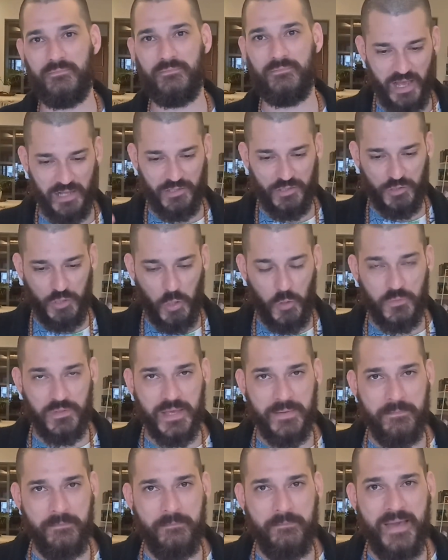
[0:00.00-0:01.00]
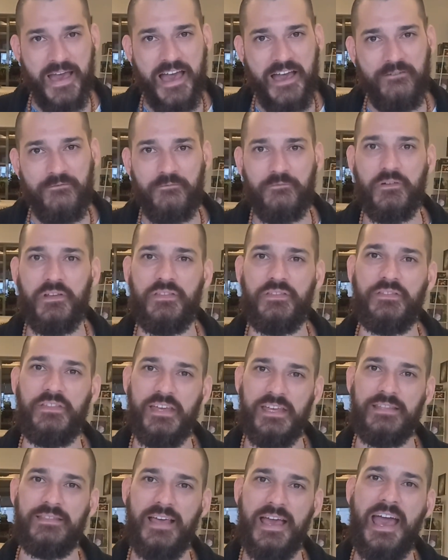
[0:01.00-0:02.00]
I told them
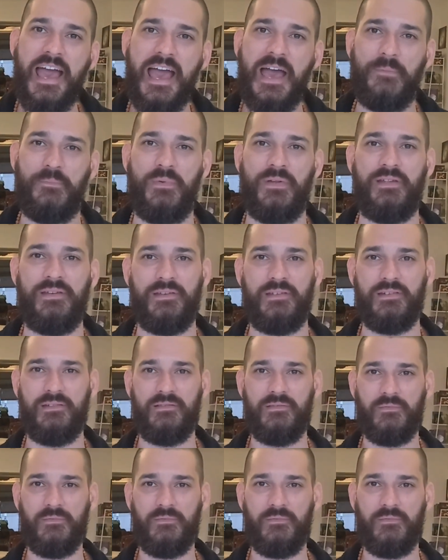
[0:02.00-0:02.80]
everything that happened.